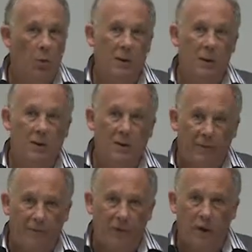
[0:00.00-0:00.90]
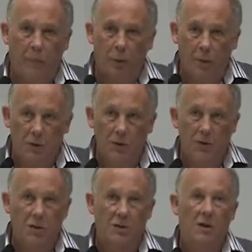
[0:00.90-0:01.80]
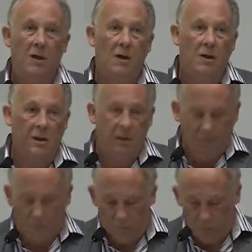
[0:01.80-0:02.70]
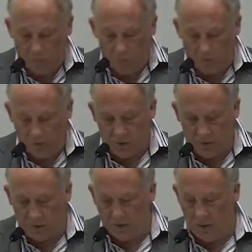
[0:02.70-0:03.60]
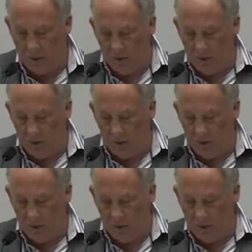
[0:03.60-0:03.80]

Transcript: We need different approaches, different policies.